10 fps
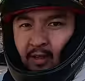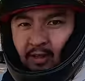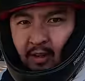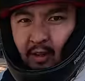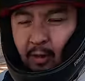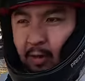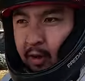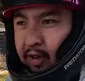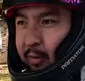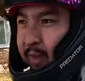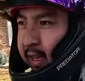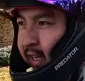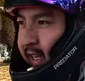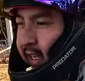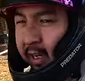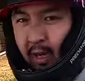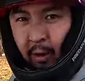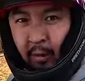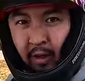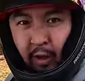So ultimately, you know,
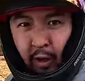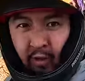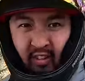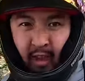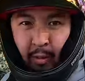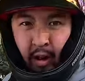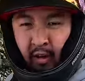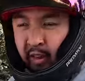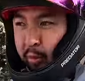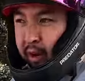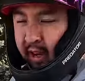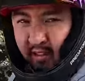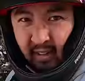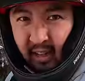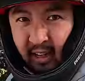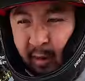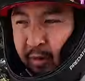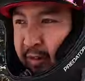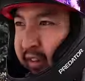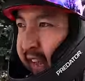when you go to slam hard on the brakes, a lot of times
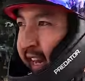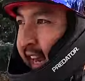you'll slide